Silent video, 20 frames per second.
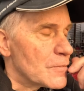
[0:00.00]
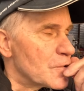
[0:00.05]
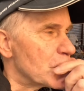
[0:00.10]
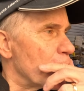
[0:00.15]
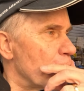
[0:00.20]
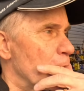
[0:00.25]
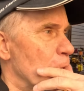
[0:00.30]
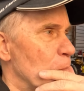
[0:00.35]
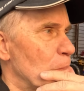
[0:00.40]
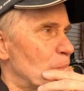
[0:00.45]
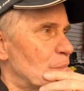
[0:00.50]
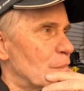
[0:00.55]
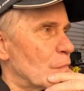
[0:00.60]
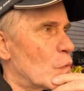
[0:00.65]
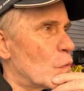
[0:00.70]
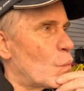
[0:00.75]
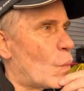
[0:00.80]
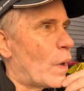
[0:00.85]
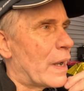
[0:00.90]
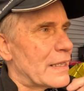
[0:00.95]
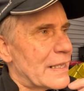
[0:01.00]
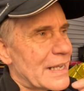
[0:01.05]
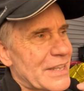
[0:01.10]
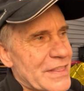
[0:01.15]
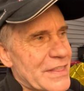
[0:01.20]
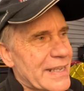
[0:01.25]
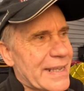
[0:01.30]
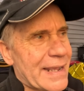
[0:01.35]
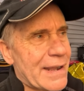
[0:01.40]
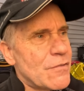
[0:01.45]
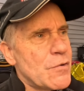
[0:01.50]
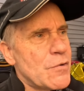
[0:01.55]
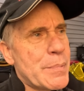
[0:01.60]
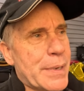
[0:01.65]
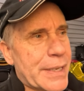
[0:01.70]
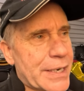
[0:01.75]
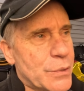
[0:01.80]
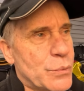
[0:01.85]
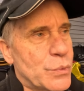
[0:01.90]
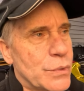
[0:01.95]
So while I think
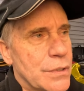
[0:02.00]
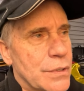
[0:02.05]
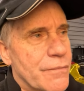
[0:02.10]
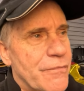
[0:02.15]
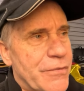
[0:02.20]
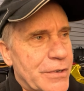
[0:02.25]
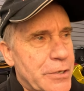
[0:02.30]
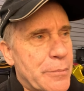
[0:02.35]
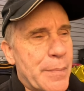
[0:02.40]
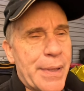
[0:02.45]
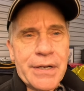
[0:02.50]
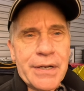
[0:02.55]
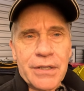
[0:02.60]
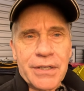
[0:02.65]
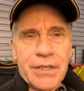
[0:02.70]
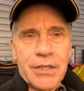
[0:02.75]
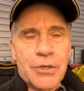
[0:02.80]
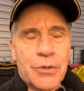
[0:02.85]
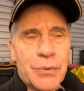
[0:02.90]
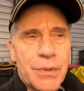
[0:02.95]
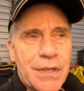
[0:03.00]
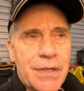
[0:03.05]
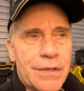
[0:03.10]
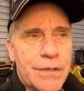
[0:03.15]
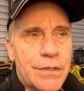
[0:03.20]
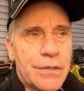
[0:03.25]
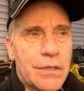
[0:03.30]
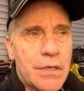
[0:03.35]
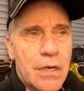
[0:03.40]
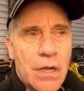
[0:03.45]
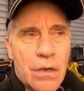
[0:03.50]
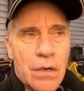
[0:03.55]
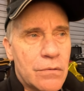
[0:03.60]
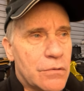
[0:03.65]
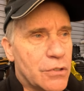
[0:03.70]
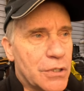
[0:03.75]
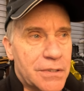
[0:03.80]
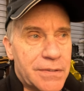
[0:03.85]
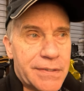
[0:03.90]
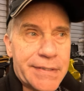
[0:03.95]
everybody will fundamentally agree that, you know,
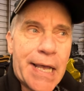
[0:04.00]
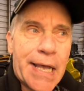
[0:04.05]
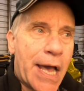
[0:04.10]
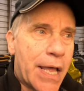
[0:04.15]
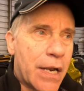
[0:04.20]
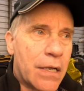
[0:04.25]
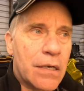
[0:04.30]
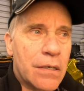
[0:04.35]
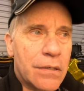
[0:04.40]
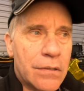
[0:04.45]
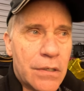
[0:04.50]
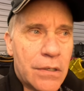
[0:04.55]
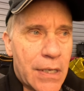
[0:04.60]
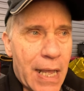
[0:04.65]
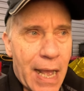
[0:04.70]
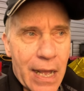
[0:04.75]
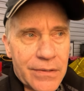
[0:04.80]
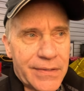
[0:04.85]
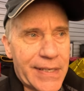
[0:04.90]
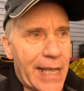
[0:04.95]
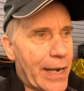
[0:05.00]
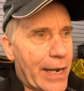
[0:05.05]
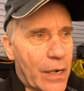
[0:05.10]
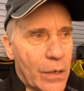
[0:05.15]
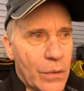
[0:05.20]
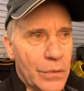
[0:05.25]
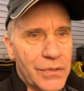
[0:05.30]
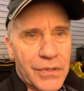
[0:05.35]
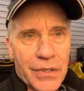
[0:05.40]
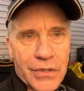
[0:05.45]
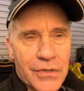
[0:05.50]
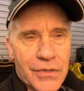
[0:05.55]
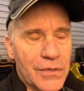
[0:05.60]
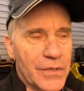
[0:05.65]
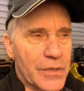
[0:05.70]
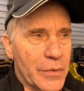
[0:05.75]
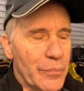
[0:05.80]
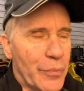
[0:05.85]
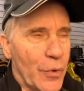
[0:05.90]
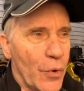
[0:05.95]
look, data acquisition
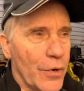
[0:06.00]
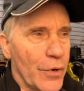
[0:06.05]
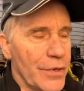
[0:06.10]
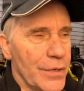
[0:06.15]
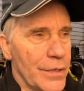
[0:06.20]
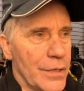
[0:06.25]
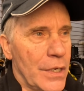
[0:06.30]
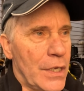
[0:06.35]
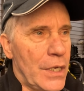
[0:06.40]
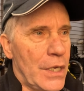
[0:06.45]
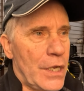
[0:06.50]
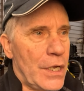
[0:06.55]
is important.